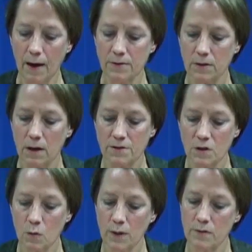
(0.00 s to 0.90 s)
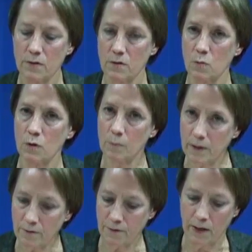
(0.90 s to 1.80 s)
that consequences will
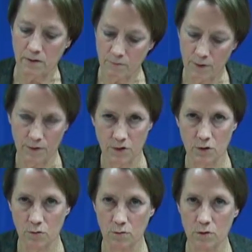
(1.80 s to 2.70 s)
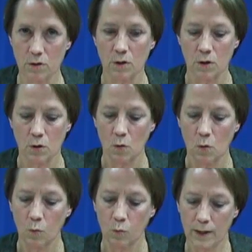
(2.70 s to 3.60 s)
be effective with a student,
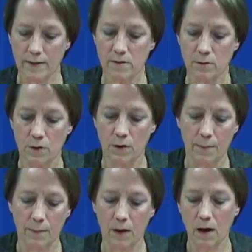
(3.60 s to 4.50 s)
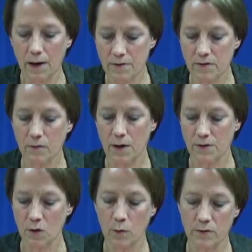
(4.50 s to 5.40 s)
let's look at the kinds of
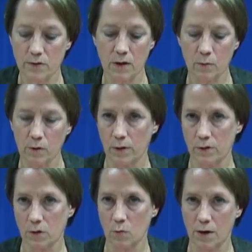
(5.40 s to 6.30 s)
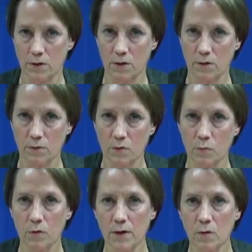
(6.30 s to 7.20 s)
consequences that we're going to want to
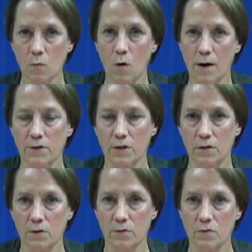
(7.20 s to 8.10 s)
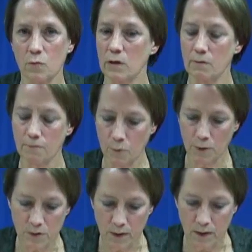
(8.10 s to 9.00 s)
use. We're going to want to use
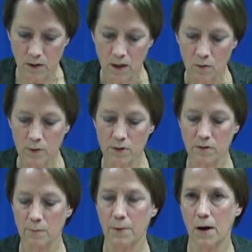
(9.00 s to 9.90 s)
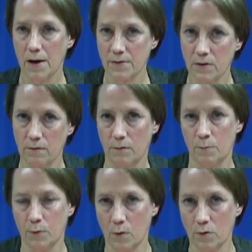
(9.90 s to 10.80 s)
reinforcement, which is a positive
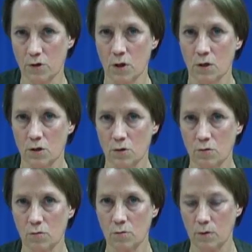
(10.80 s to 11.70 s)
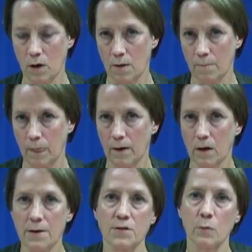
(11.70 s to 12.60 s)
approach to a
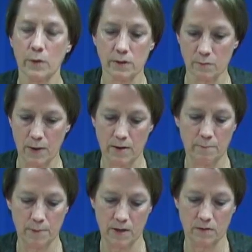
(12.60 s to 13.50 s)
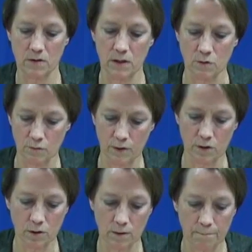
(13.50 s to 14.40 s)
consequence-based
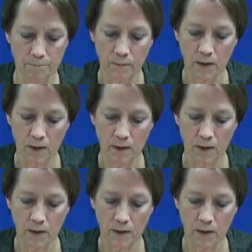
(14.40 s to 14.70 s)
intervention.